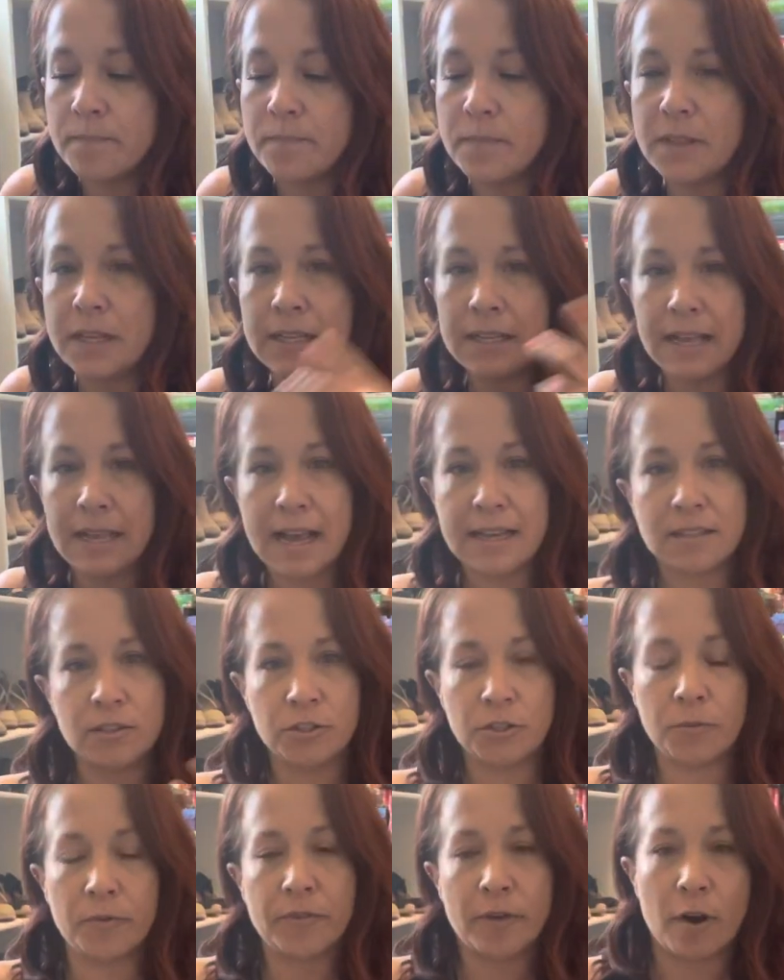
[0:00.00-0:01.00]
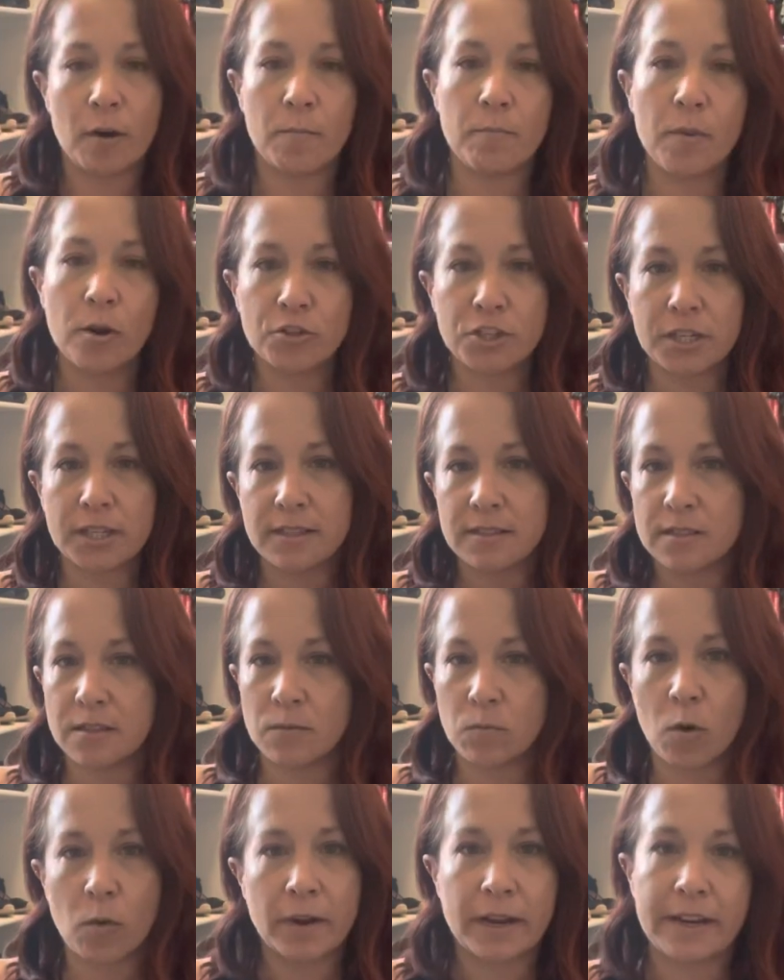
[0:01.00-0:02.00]
it has to do with our emotions and
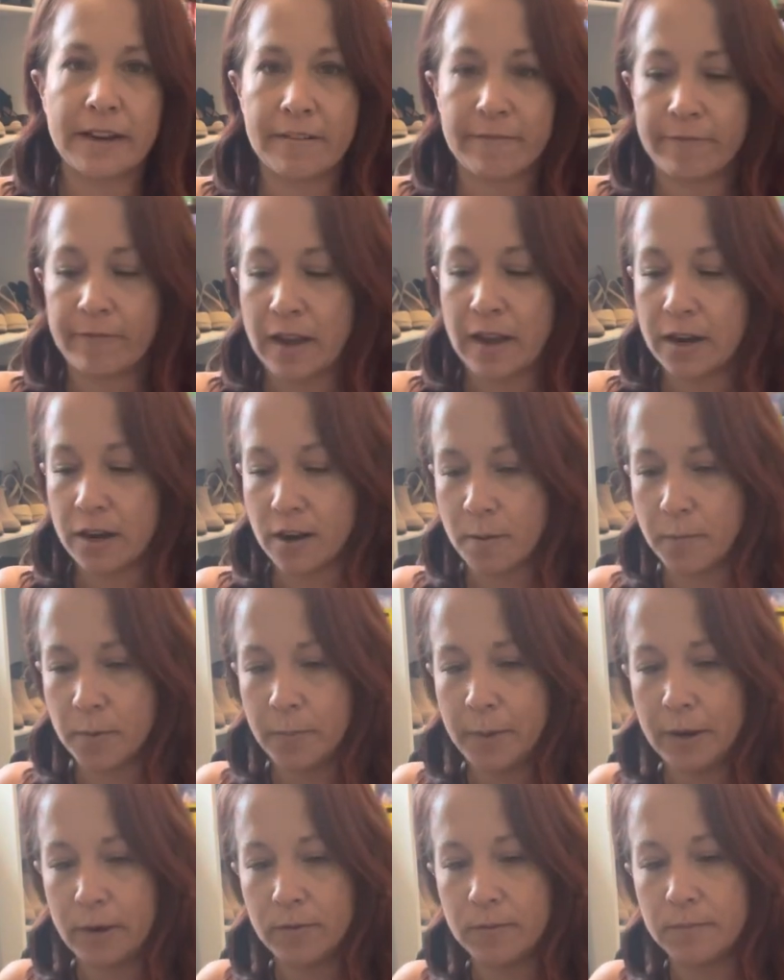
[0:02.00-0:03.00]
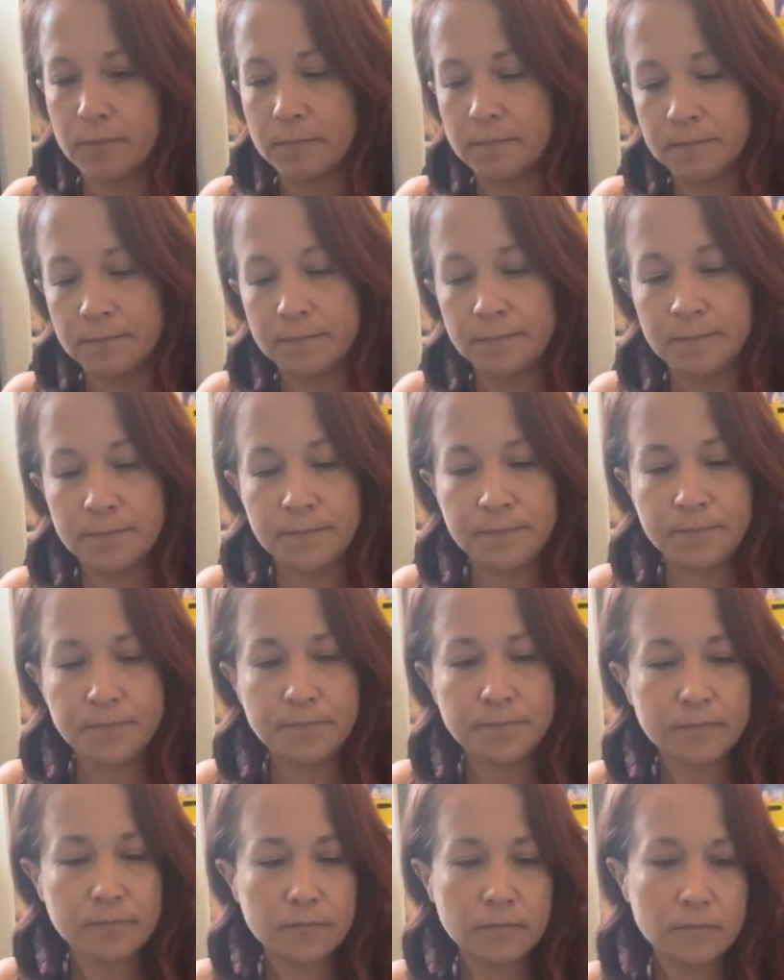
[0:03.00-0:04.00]
what we're getting fired up about.
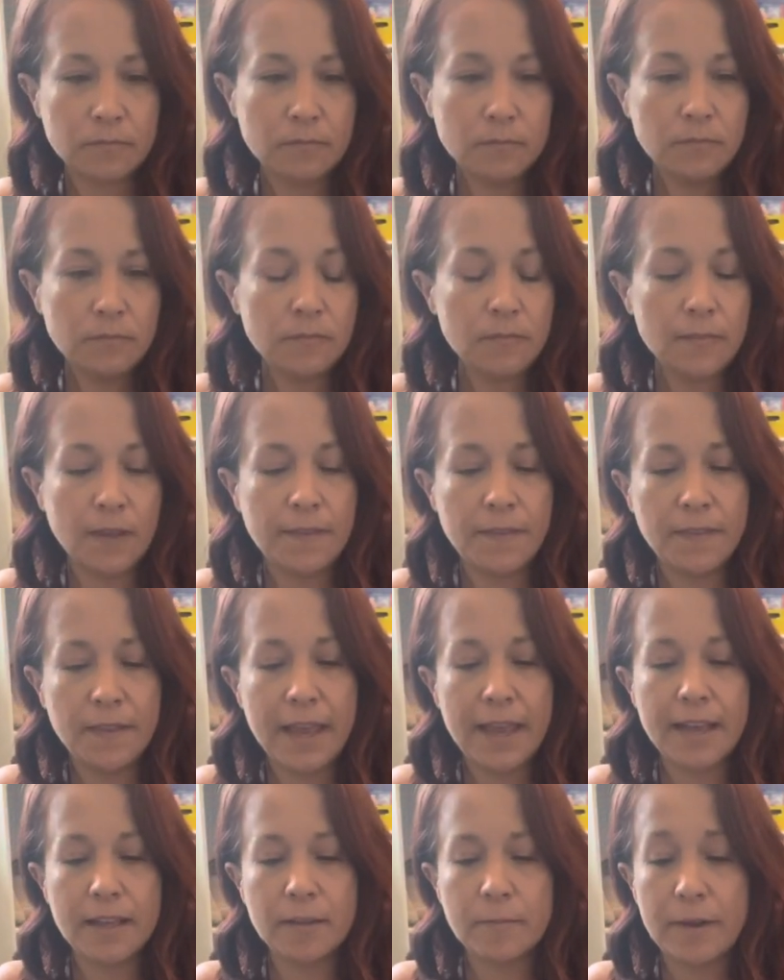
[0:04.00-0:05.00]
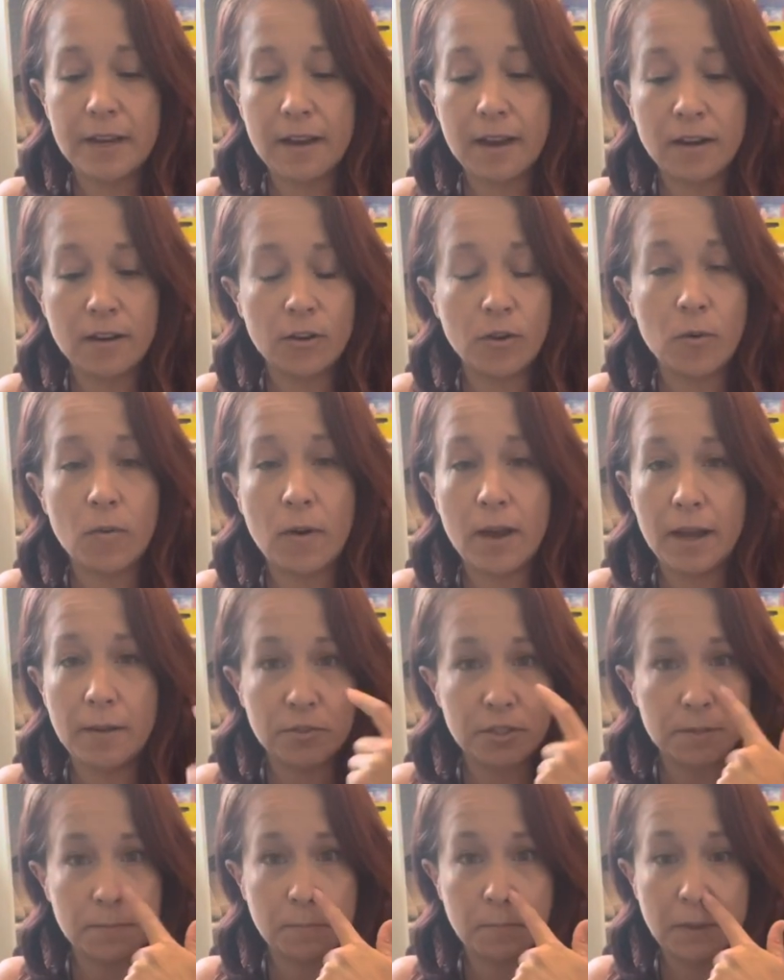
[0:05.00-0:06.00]
And then the Hanged Man, I don't know why I'm
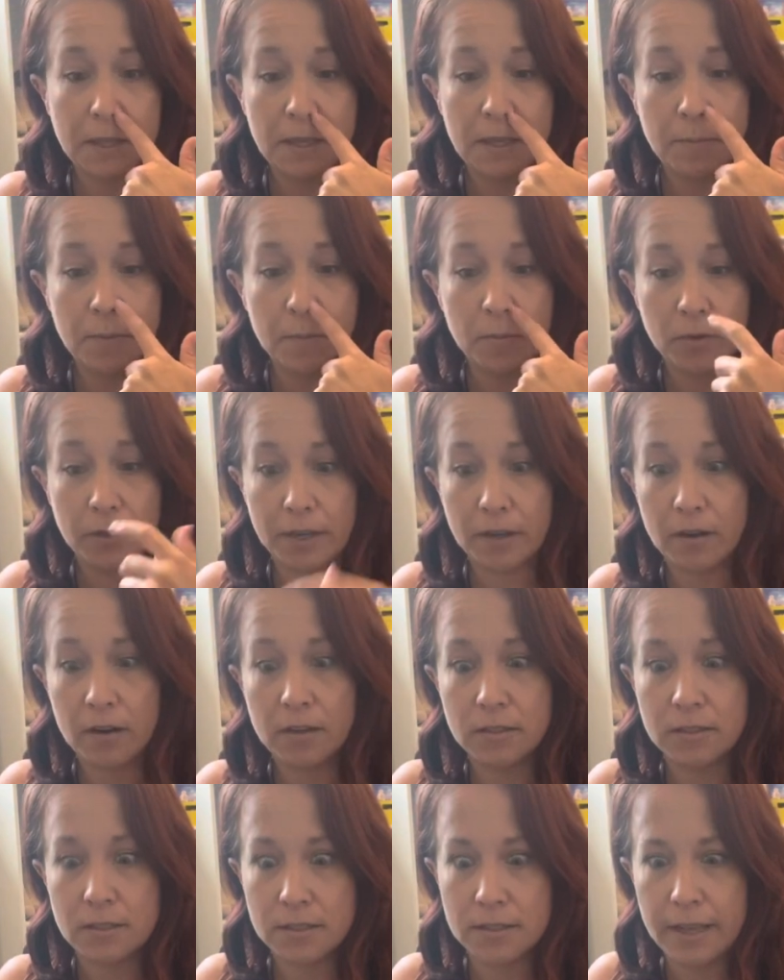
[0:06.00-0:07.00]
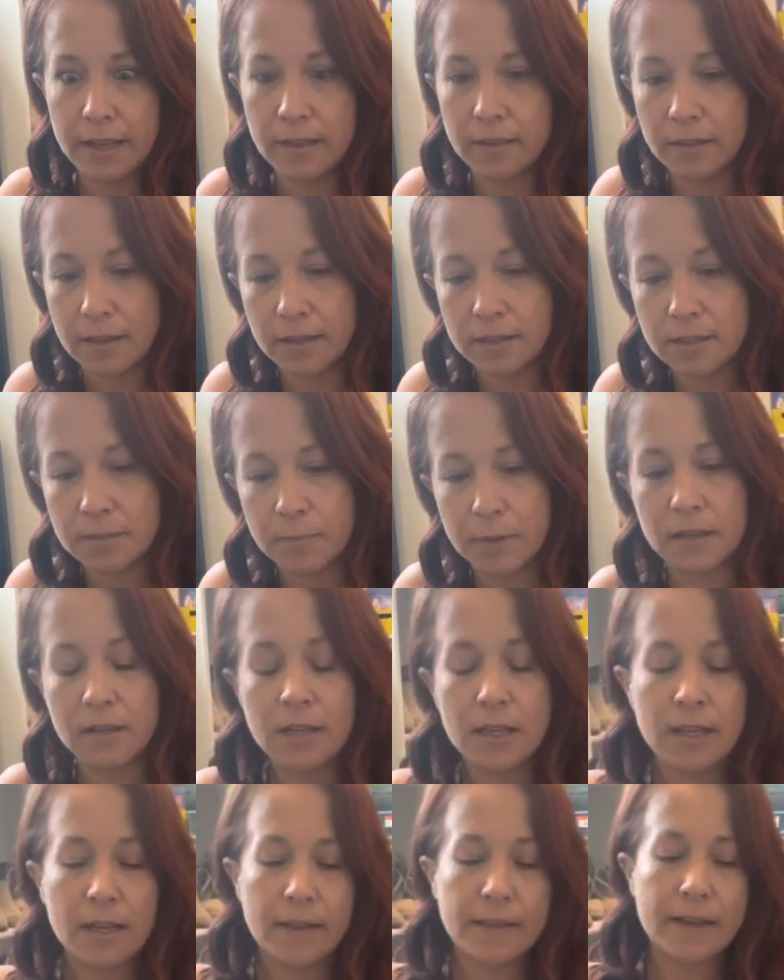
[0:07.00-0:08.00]
just keeping pulling cards and saying things, but
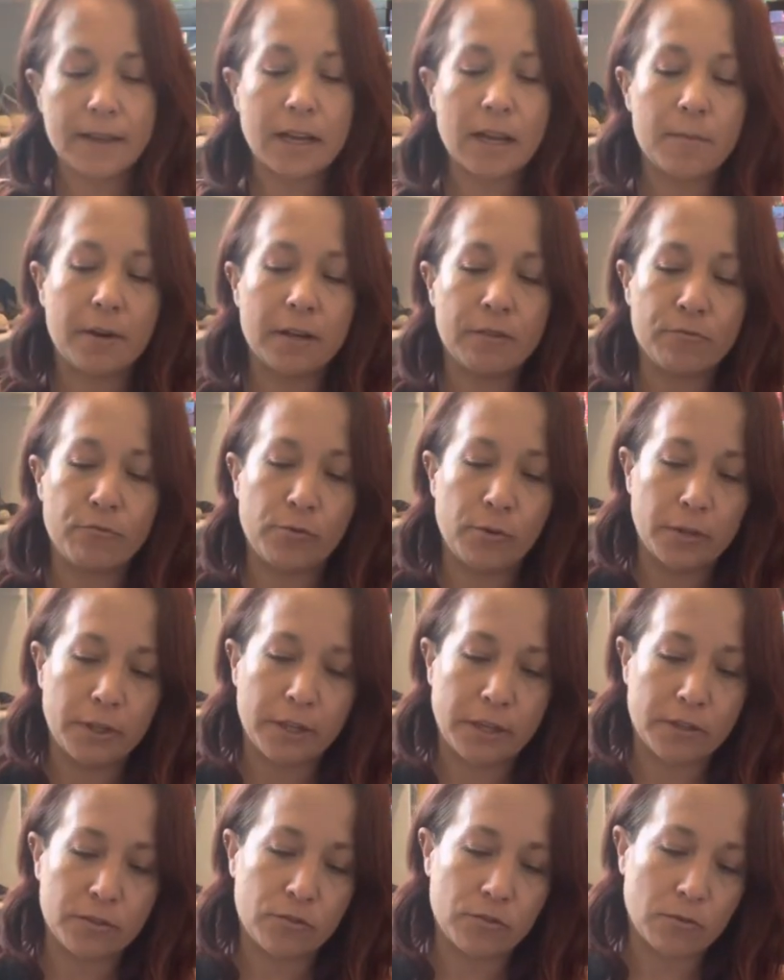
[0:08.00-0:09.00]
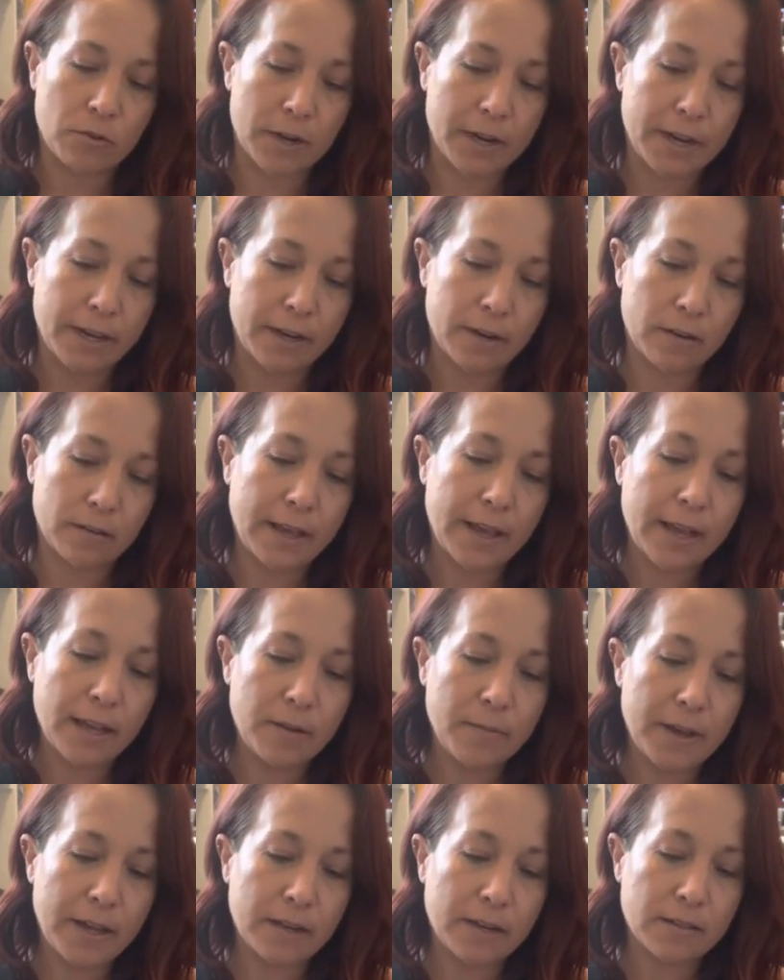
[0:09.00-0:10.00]
I think I'm unfolding a story here. The Hanged
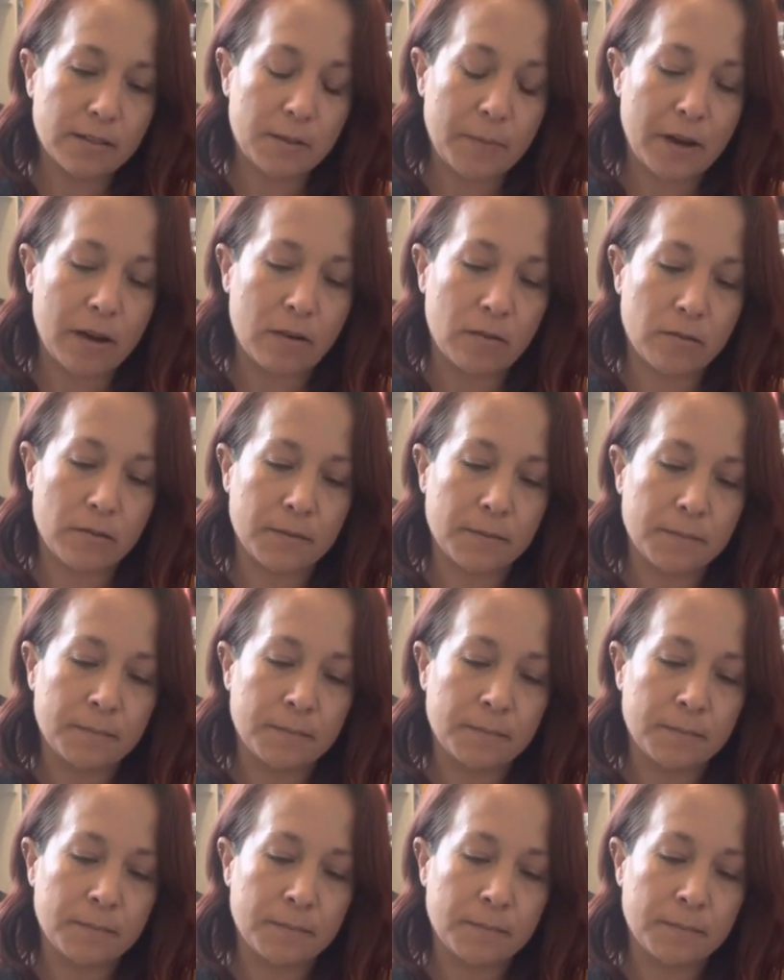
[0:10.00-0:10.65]
Man is about